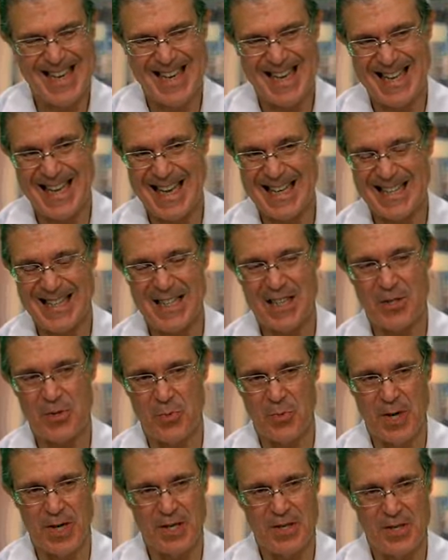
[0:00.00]
In that
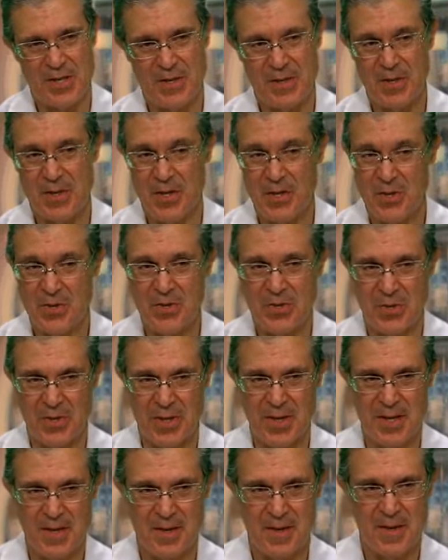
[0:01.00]
situation,
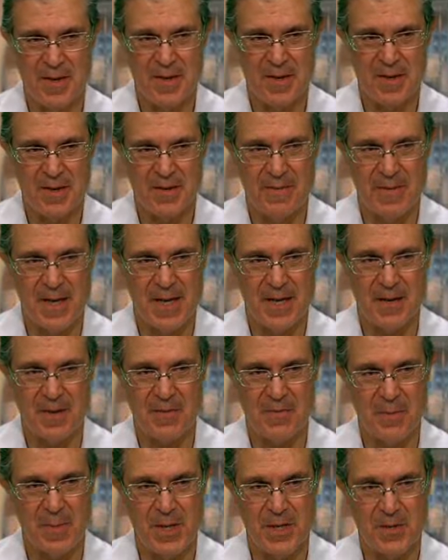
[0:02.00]
usually the
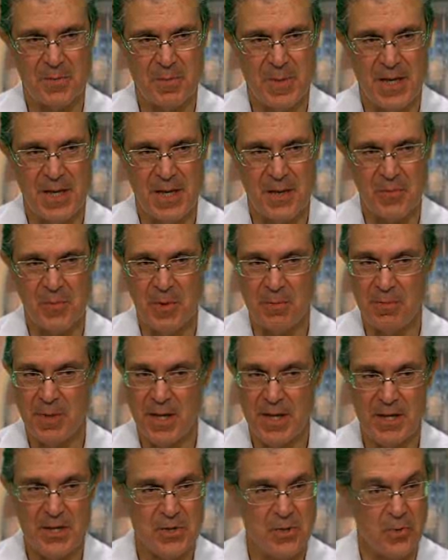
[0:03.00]
valve must be
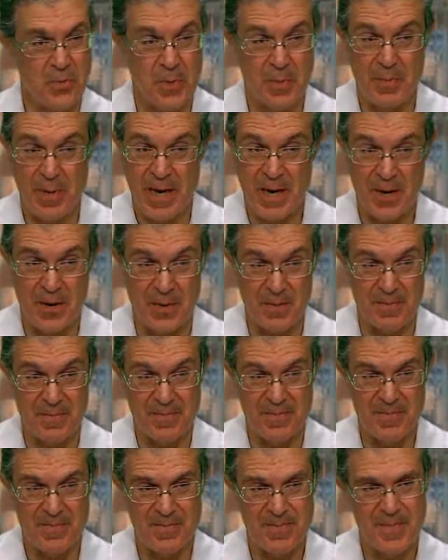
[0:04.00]
replaced or repaired.
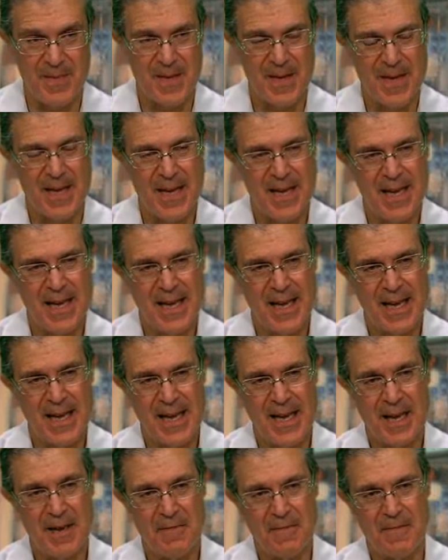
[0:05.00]

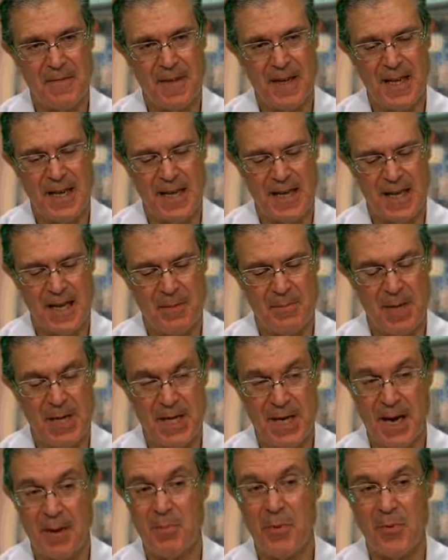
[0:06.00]
If it can be
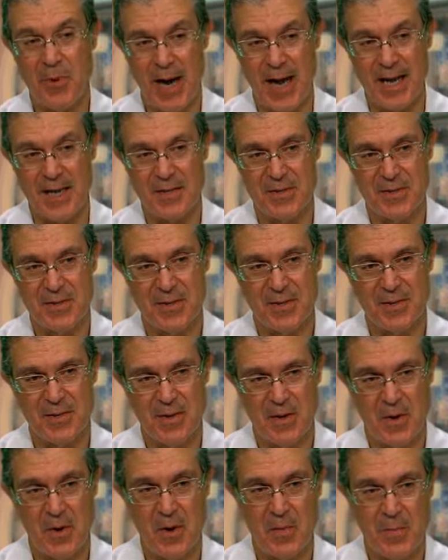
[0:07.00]
temporized,
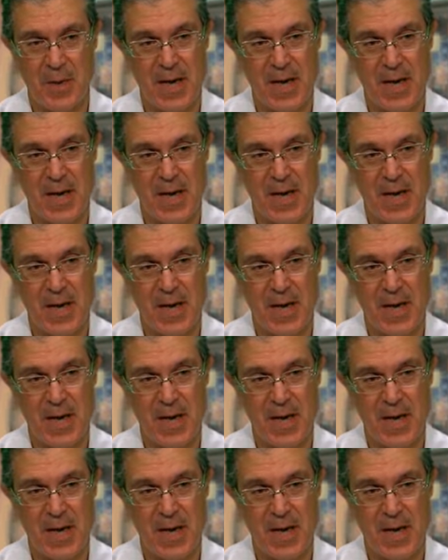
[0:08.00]
there are